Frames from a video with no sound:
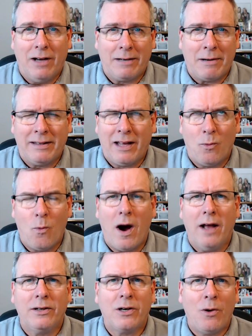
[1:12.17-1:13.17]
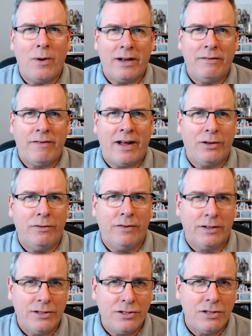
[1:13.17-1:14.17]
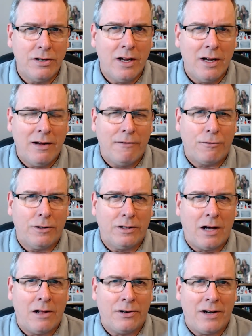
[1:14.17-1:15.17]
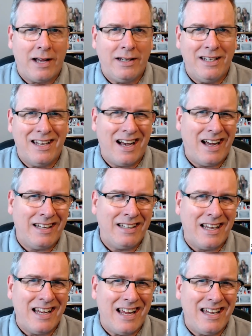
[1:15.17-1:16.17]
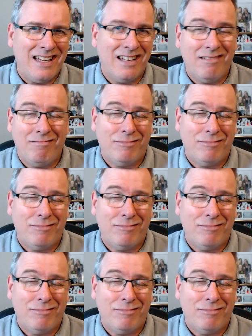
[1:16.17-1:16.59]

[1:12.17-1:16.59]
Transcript: I got that a while ago at a Value Village for $1.99 Canadian,